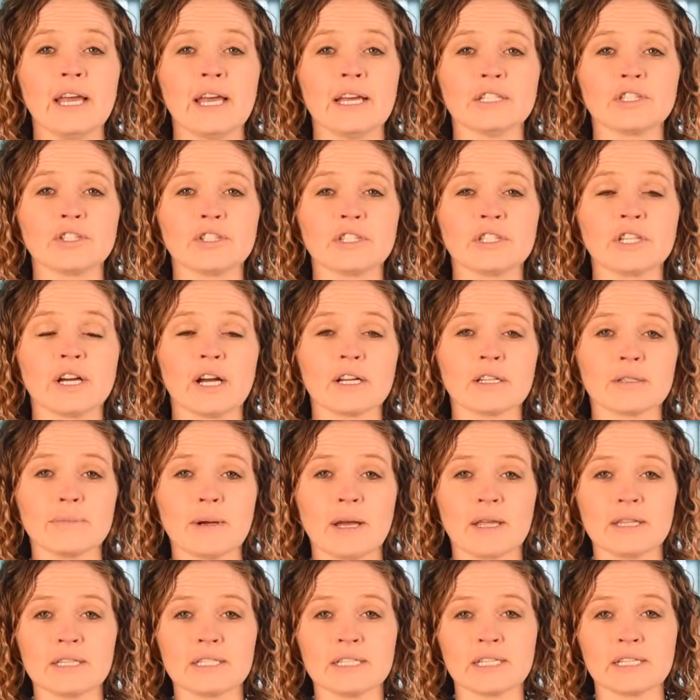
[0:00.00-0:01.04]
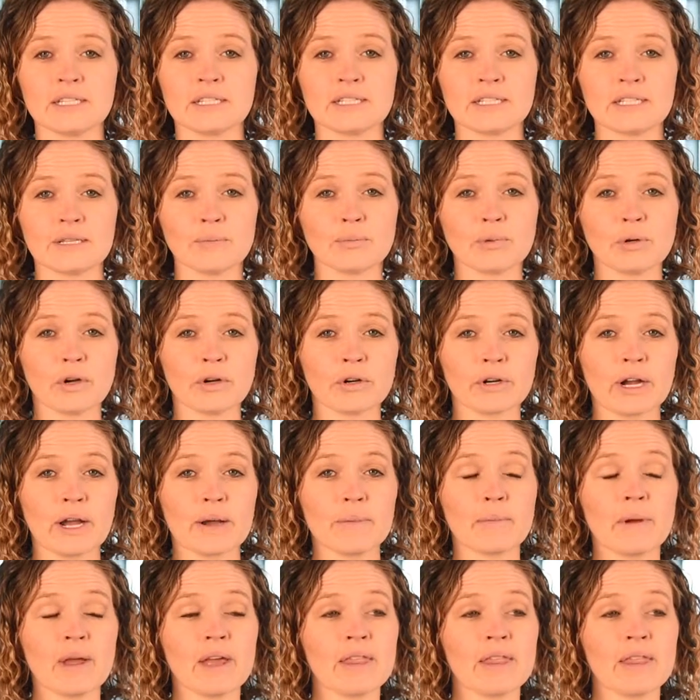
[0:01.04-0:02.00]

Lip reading: and she talked about the TNC program,